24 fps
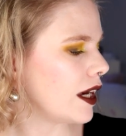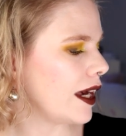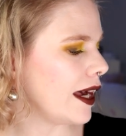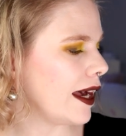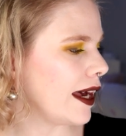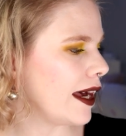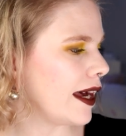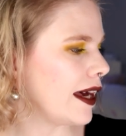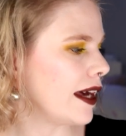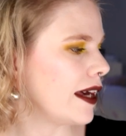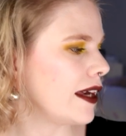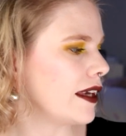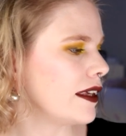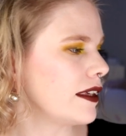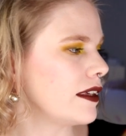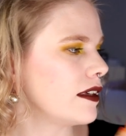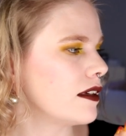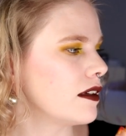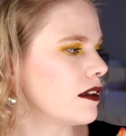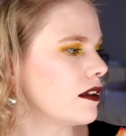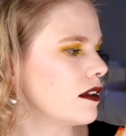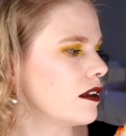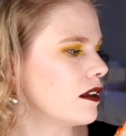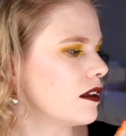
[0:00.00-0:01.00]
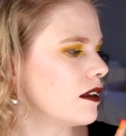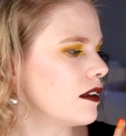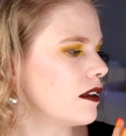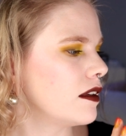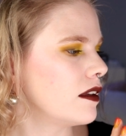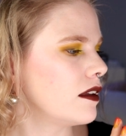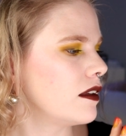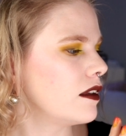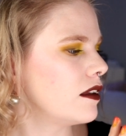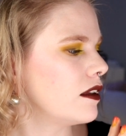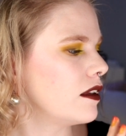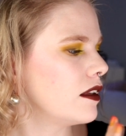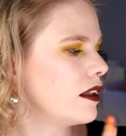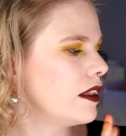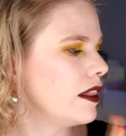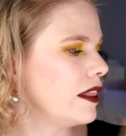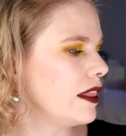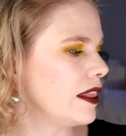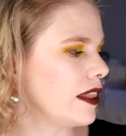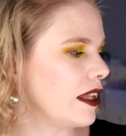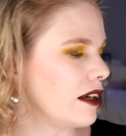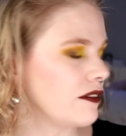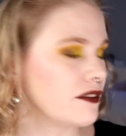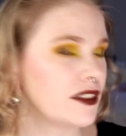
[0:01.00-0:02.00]
I
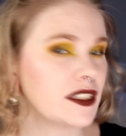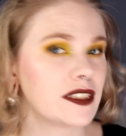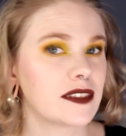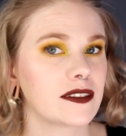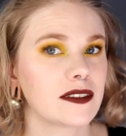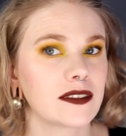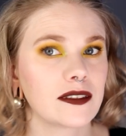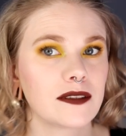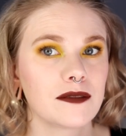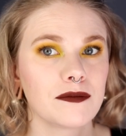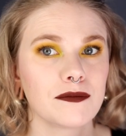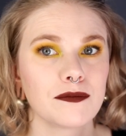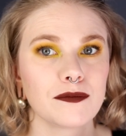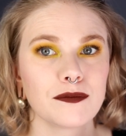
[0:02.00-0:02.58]
love it.